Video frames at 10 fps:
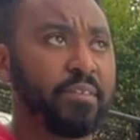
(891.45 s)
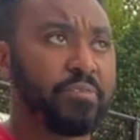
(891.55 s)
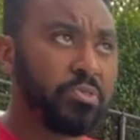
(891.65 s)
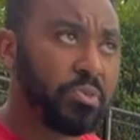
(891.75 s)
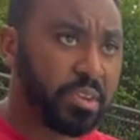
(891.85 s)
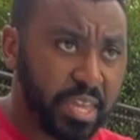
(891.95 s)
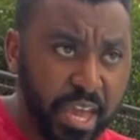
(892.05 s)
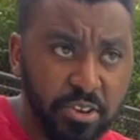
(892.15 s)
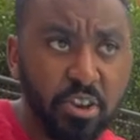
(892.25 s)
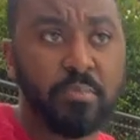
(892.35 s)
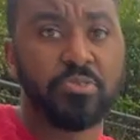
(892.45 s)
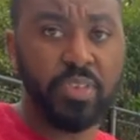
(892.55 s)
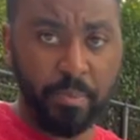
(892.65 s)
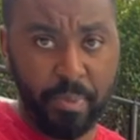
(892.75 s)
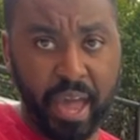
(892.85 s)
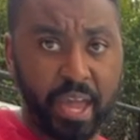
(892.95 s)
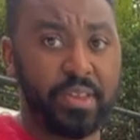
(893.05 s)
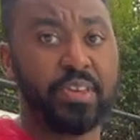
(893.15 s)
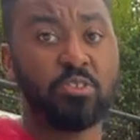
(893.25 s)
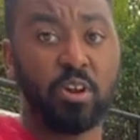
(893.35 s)
If you do it again, you're gonna be set back.
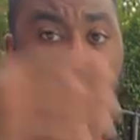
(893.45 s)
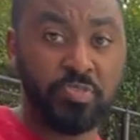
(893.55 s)
And then you're gonna